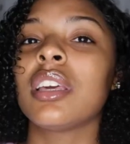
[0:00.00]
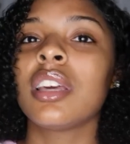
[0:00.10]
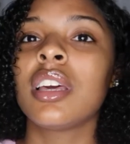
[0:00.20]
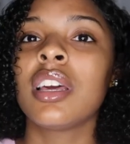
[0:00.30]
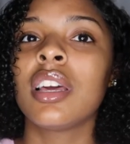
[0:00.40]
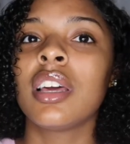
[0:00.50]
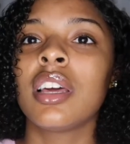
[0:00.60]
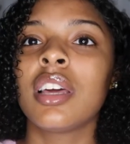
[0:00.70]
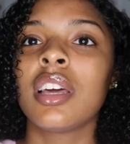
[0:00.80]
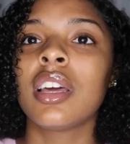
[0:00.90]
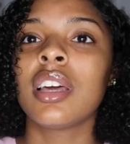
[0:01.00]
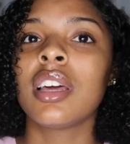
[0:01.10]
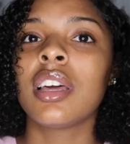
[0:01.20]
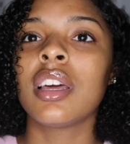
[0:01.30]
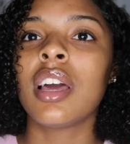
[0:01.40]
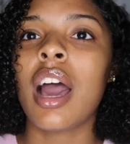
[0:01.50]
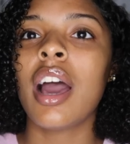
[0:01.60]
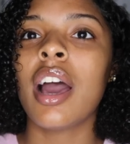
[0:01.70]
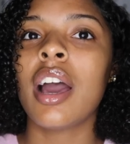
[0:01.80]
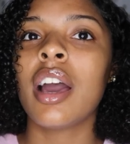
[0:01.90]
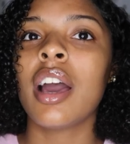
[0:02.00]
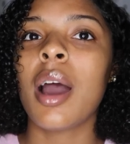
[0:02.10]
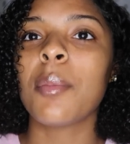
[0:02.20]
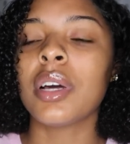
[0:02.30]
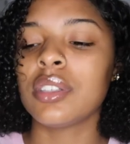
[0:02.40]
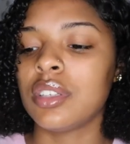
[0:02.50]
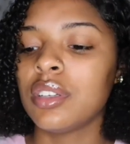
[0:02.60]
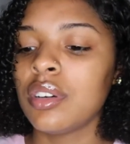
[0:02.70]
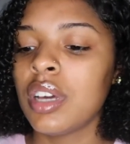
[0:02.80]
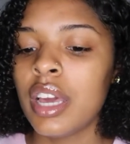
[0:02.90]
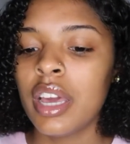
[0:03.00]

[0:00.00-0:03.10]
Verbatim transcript: your hair to the side. Let me see. I'm about to.